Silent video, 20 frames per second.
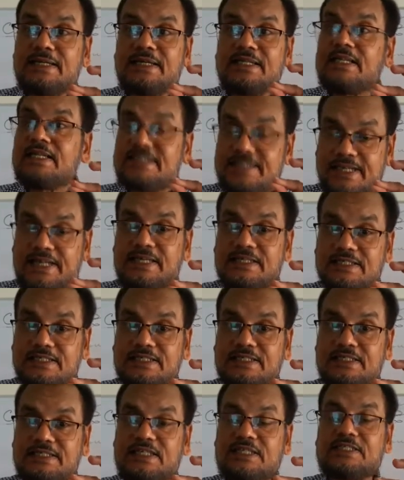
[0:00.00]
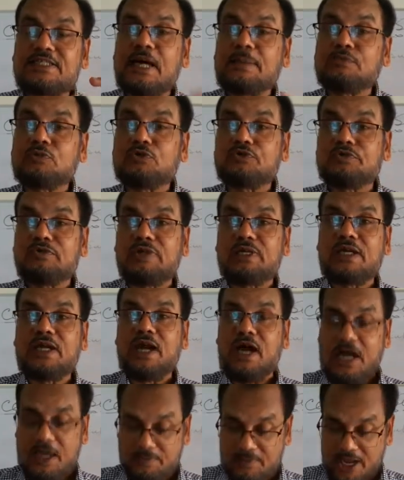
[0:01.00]
the second sentence the subject will
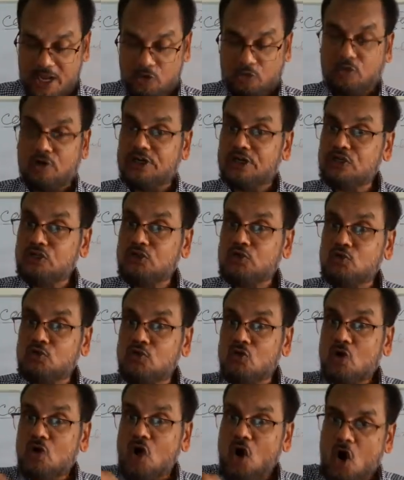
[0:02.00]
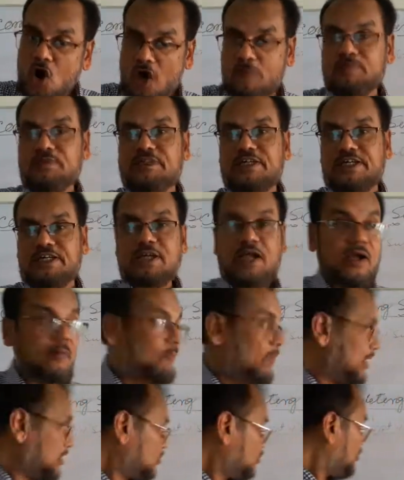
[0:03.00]
come according to object
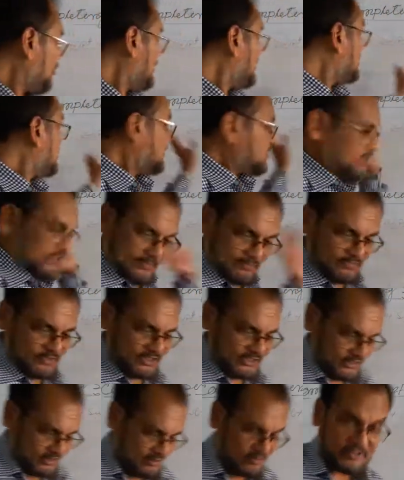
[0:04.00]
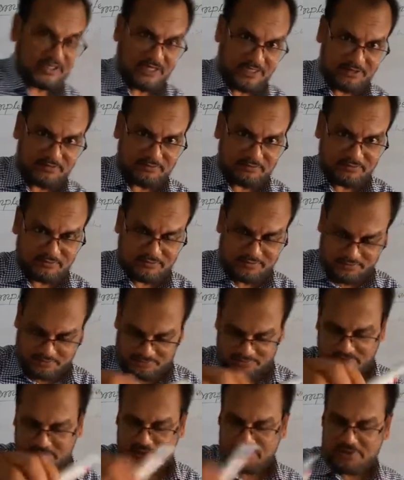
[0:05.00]
but not subject. Okay,
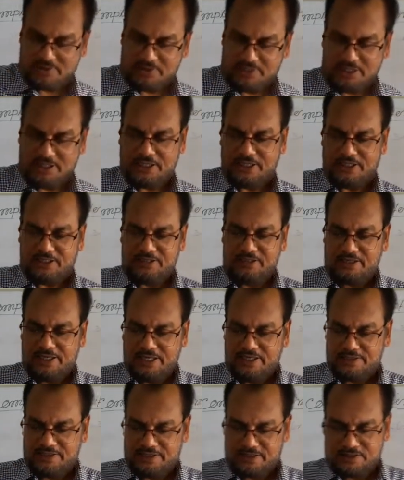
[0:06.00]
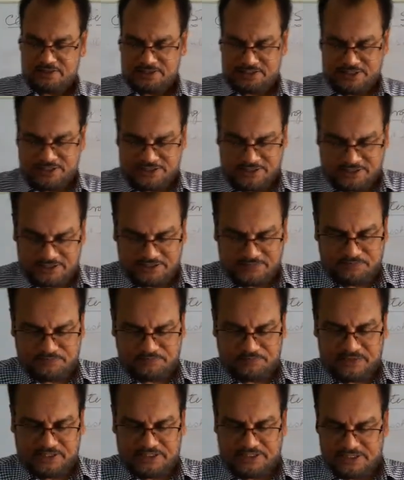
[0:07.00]
I write a sentence,
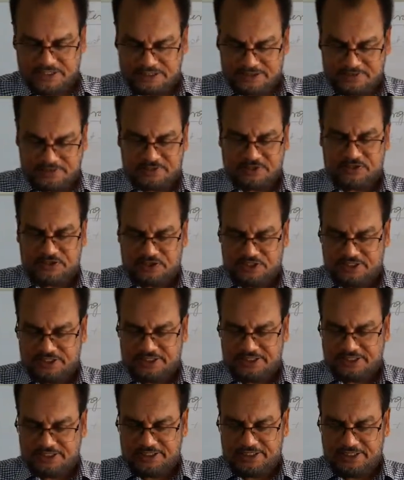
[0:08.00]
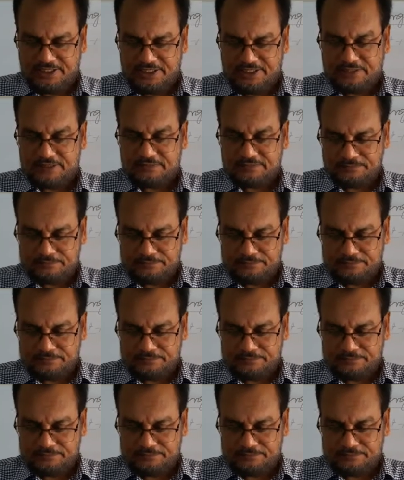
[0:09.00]
please see it.